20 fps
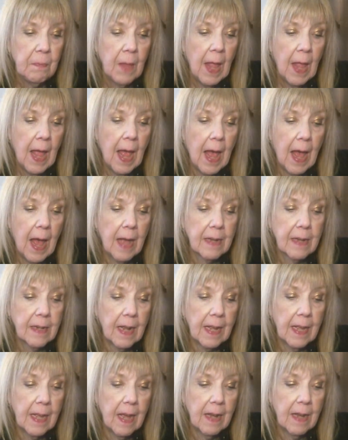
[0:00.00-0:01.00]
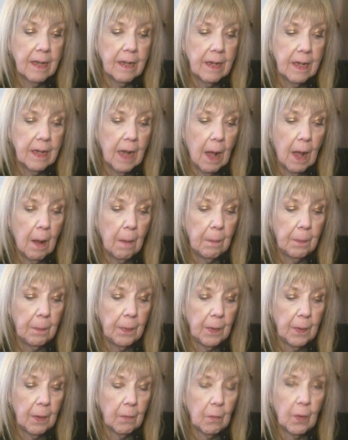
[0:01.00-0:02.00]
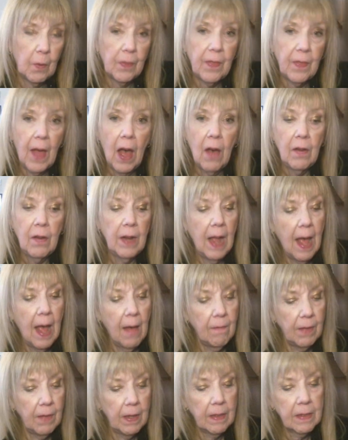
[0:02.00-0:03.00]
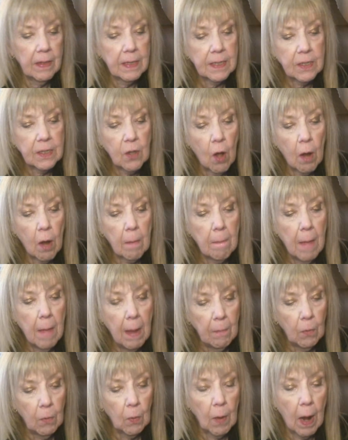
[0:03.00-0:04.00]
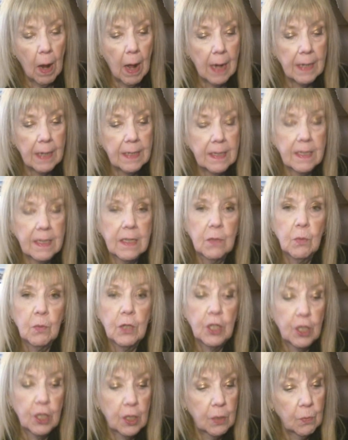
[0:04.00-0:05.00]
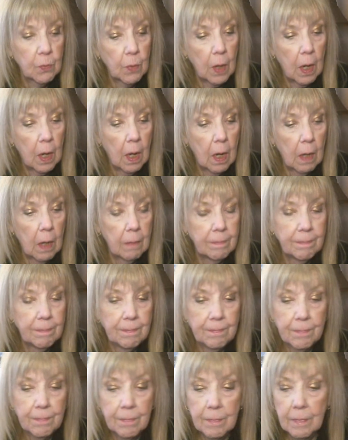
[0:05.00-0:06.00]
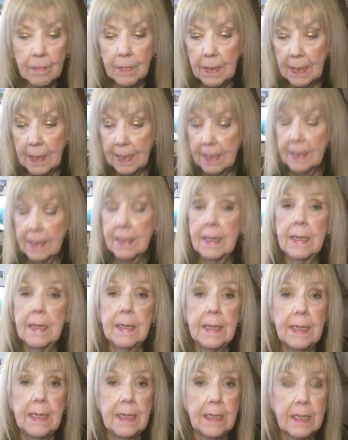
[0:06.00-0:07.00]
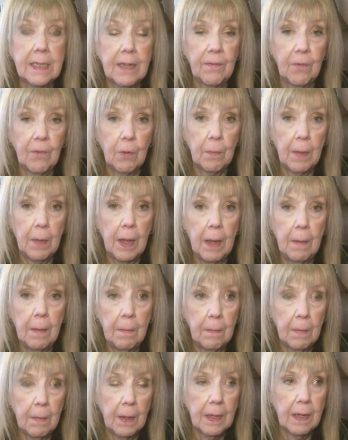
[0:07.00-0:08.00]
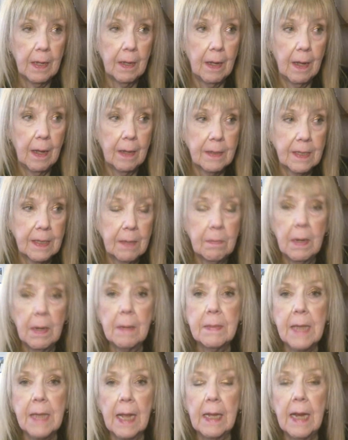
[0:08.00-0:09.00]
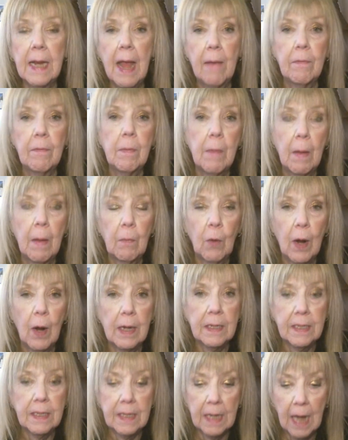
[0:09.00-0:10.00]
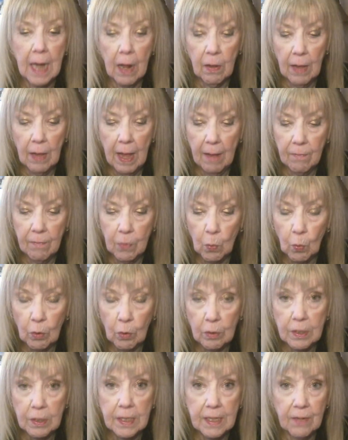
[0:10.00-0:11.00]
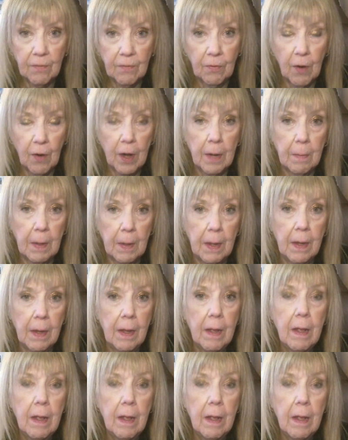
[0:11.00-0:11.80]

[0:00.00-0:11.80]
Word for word: and I ended up without having the song memorized, which um, isn't easy for me. Uh, sometimes I can have it memorized and I'll have the words in front of me.